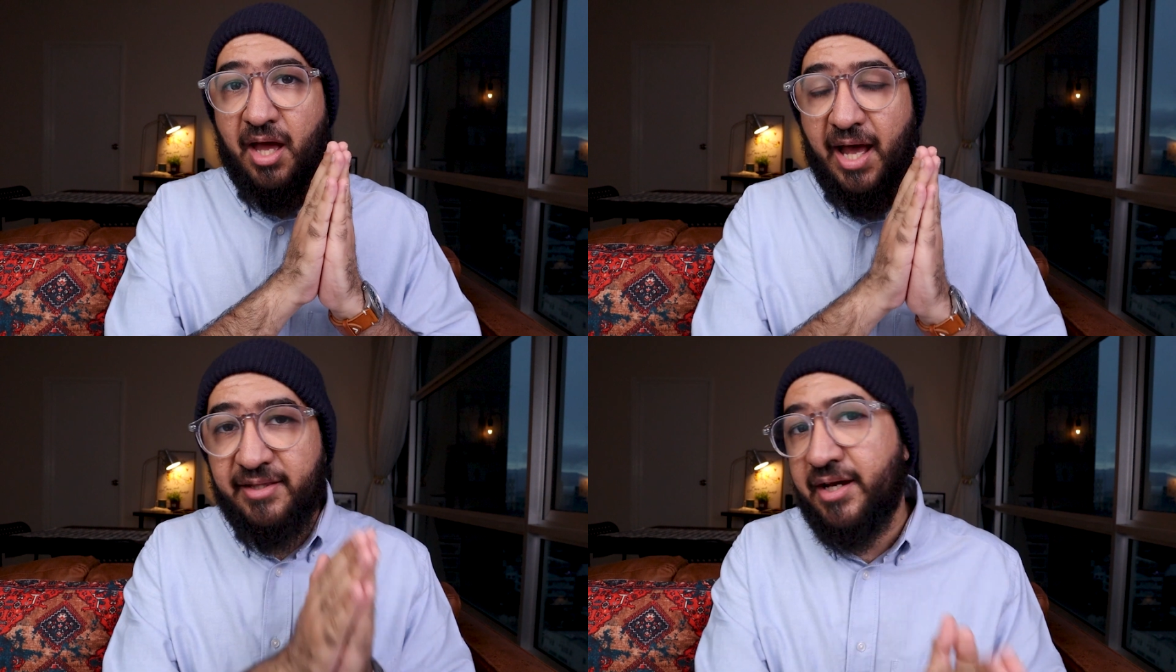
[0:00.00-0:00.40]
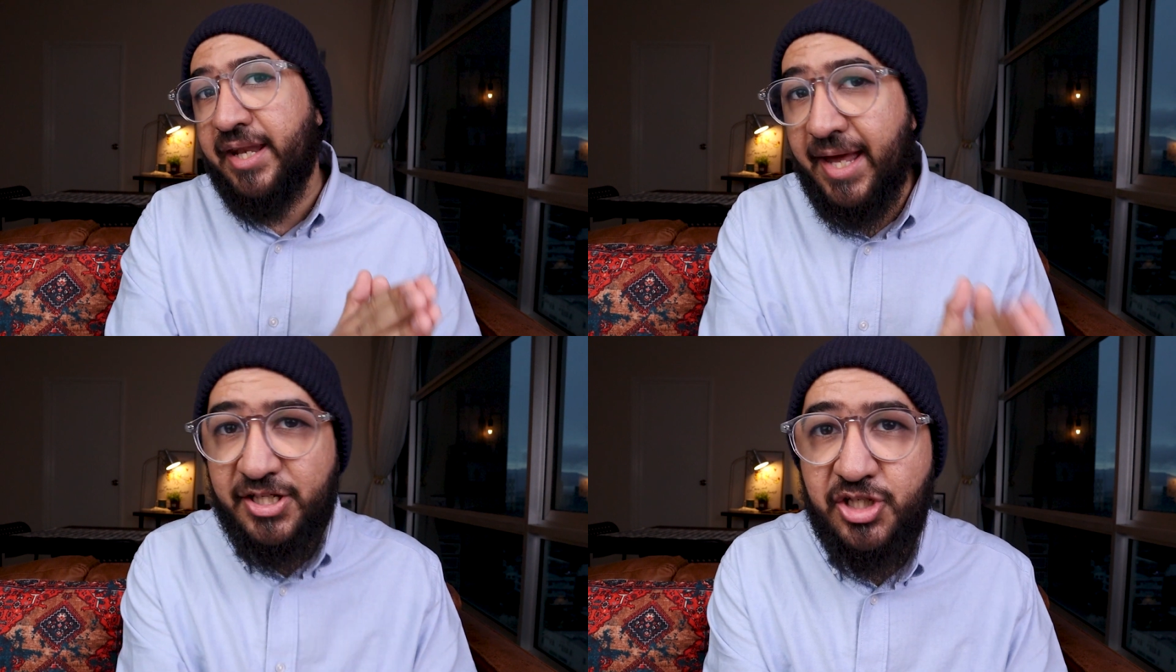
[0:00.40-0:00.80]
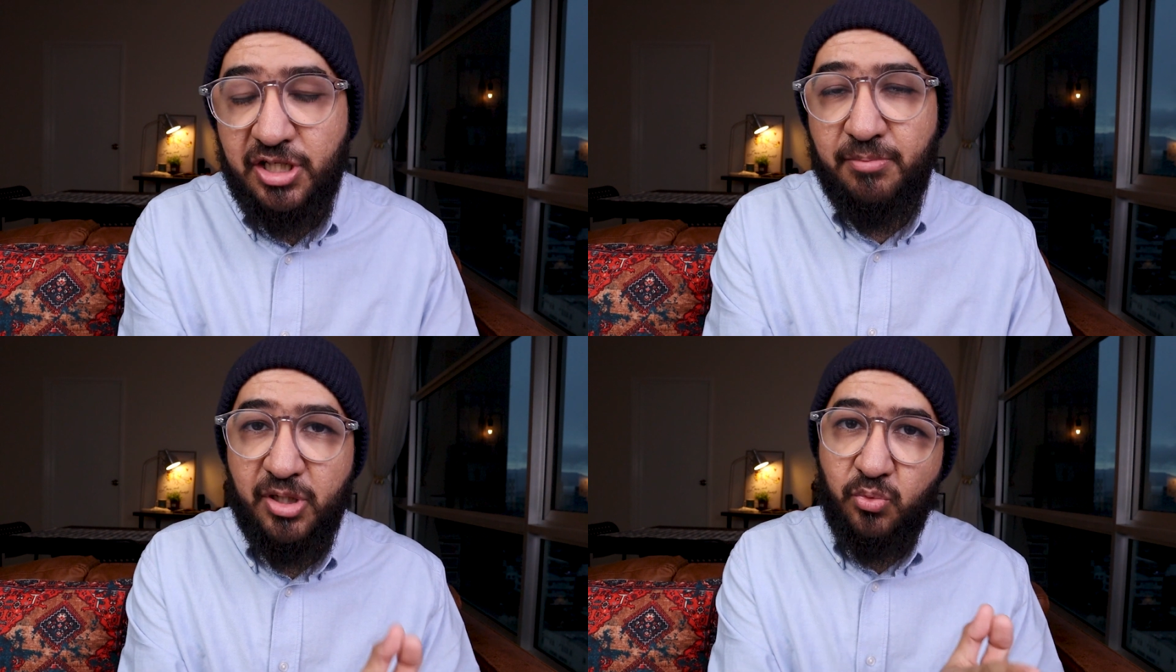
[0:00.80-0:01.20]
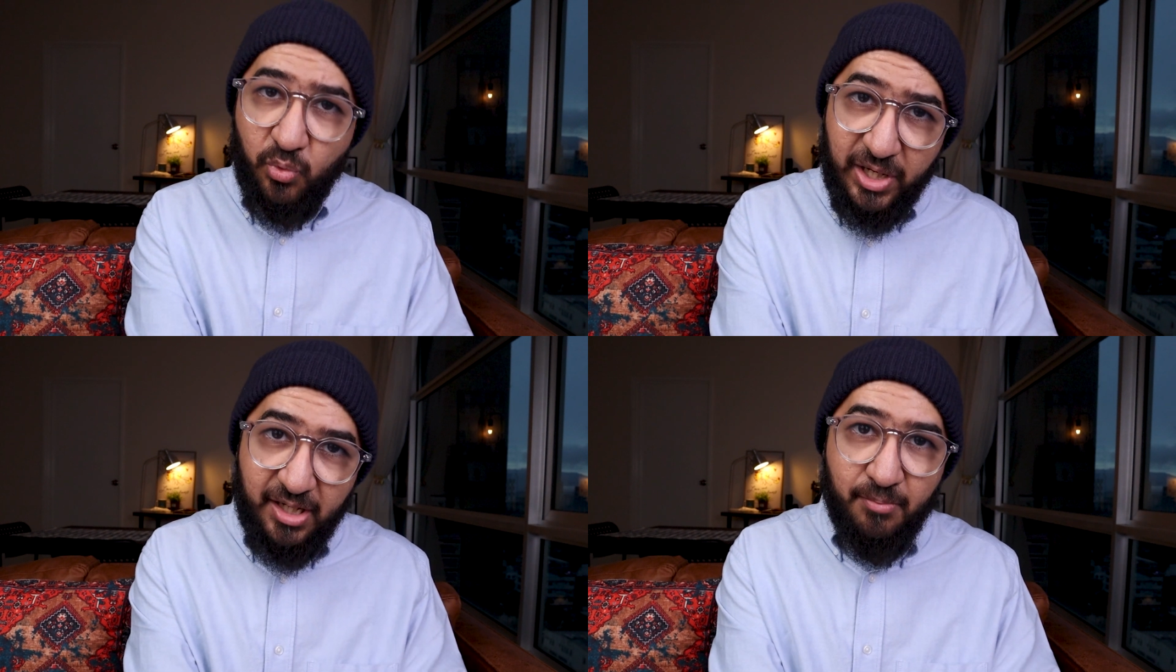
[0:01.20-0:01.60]
And the connection
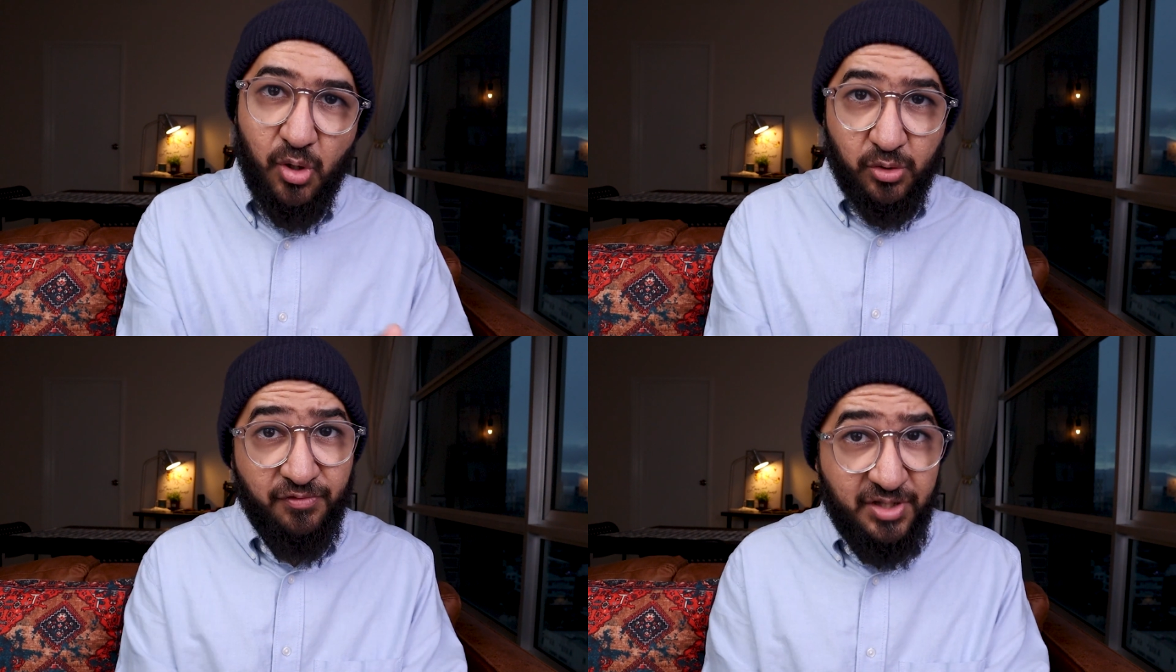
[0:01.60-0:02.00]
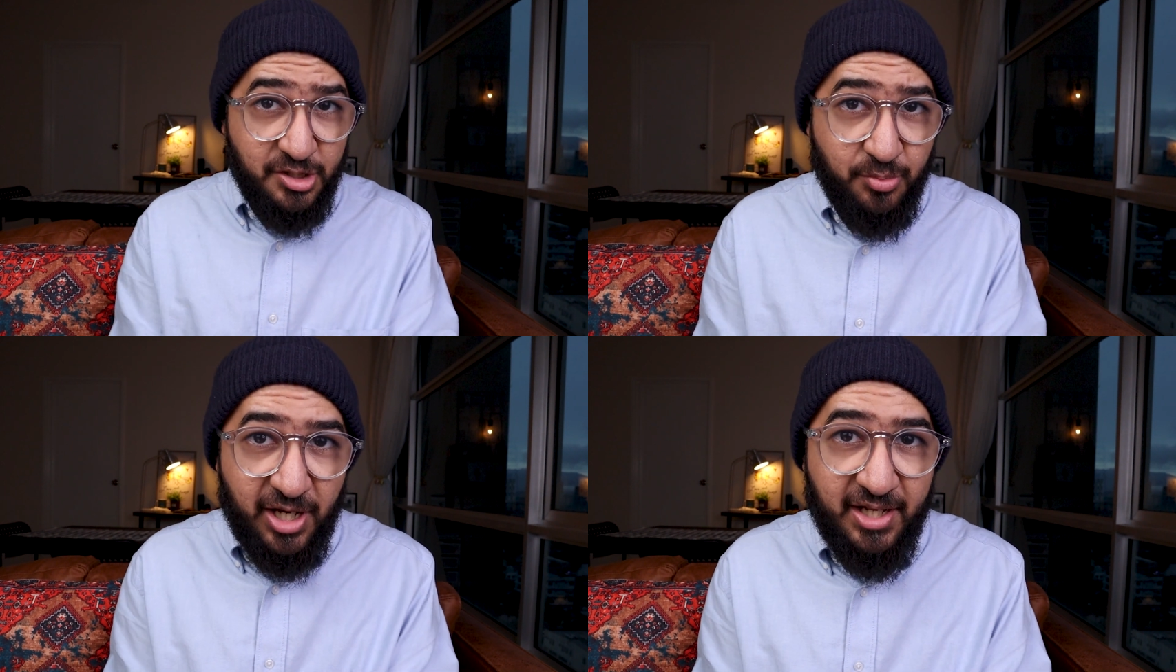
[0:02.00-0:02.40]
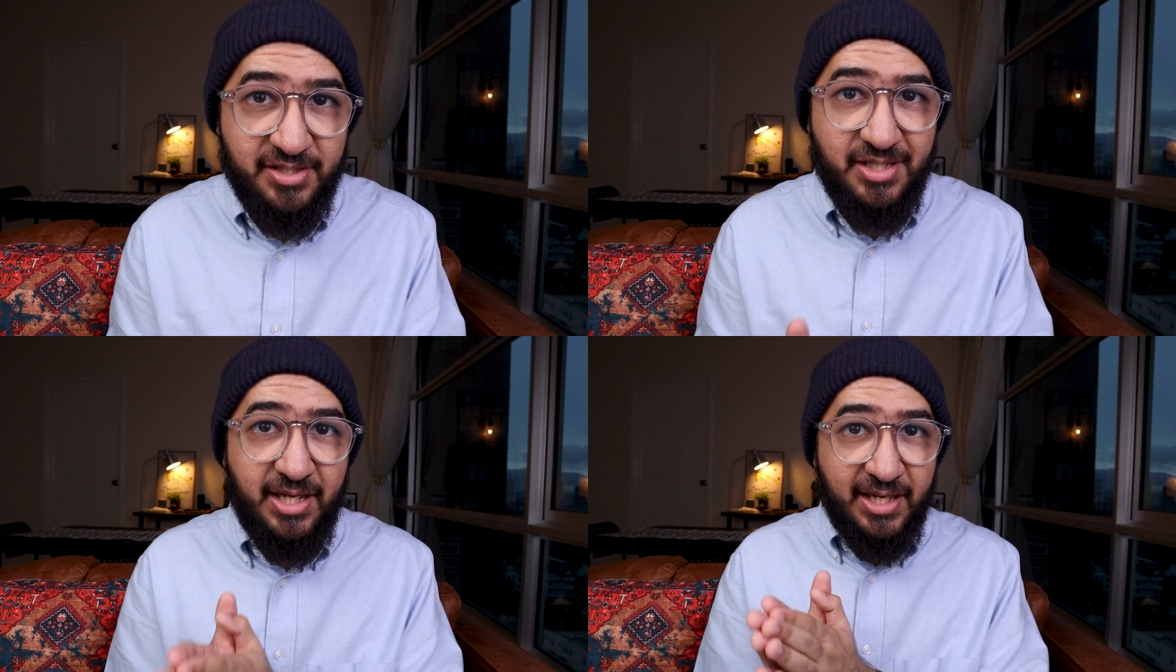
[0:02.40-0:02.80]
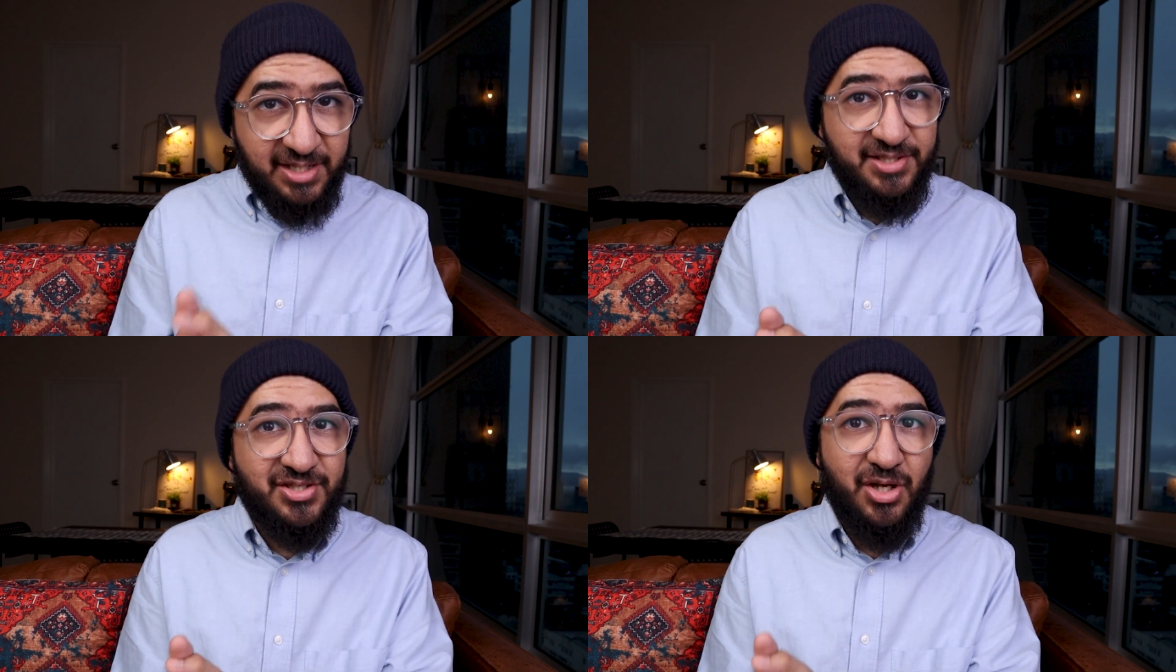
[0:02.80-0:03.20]
between both of these brands
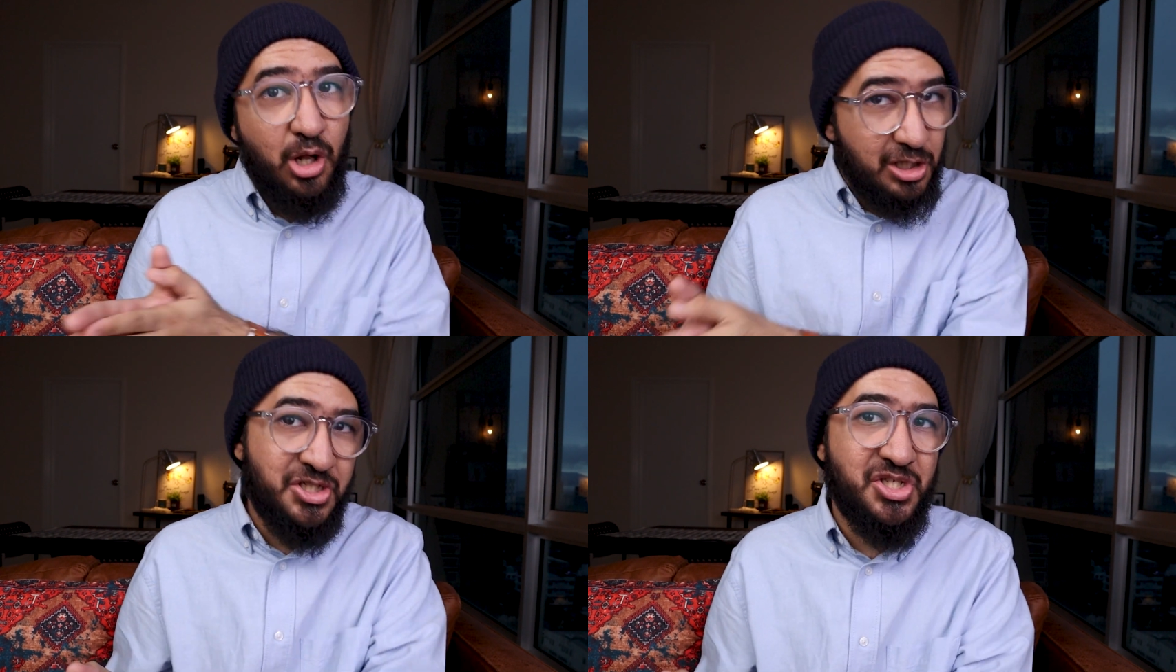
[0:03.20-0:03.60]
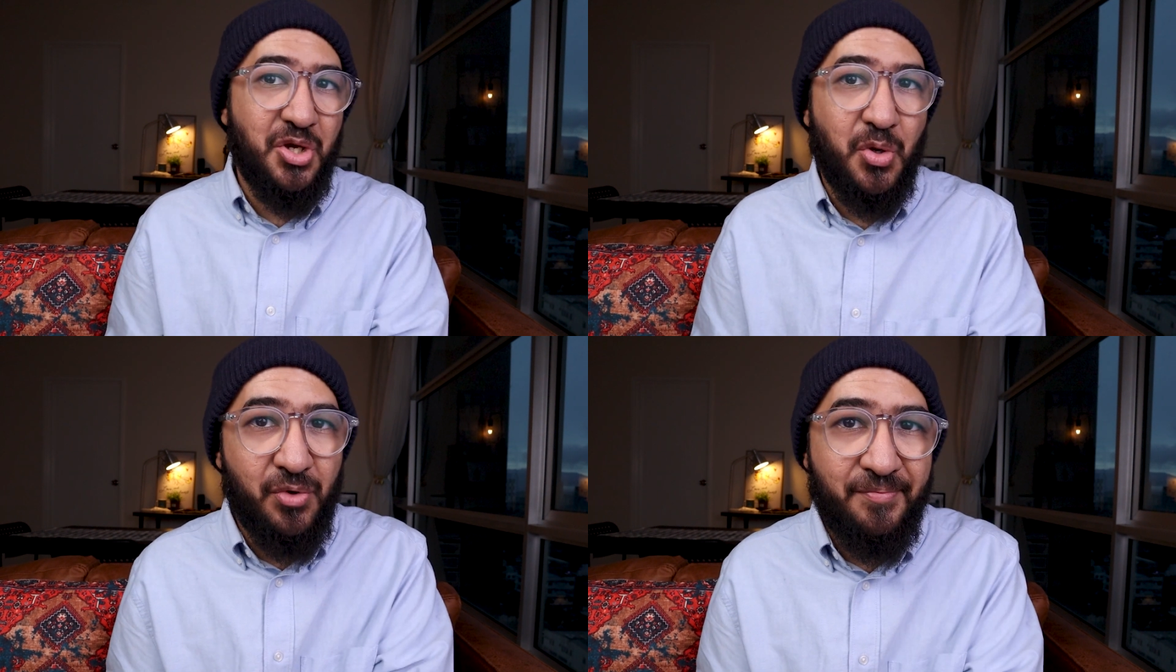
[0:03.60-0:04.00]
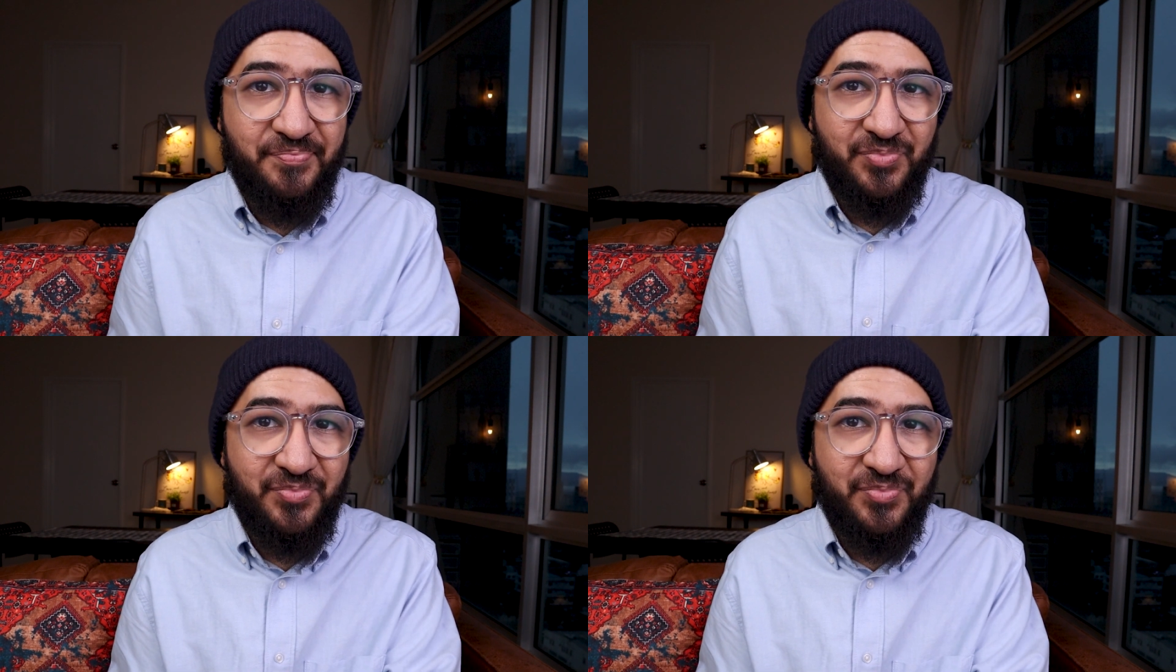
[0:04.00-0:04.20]
is also